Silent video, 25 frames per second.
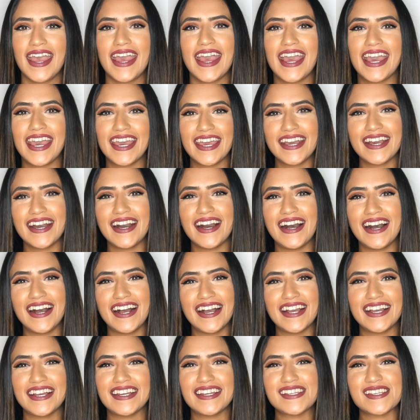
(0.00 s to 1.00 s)
Hey
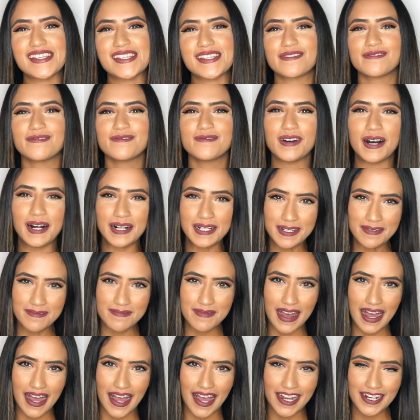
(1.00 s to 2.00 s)
guys, welcome
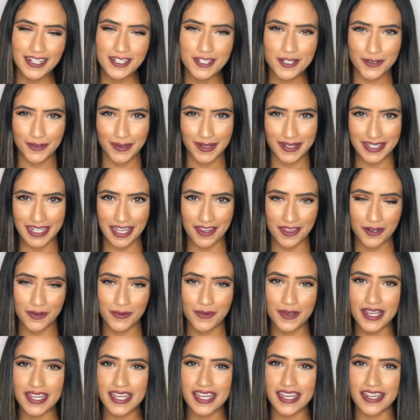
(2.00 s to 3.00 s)
back to another
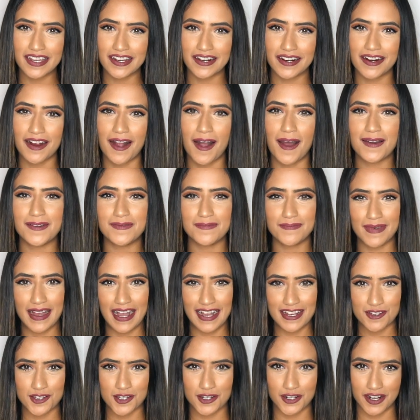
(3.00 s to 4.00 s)
week here on
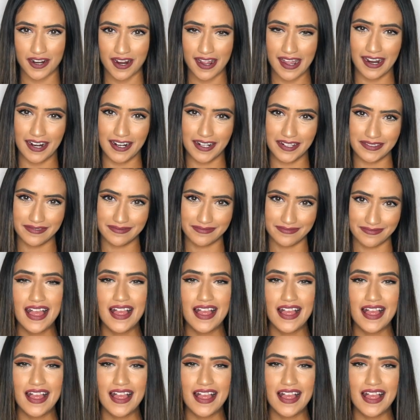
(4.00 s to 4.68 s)
Mash Your Hair.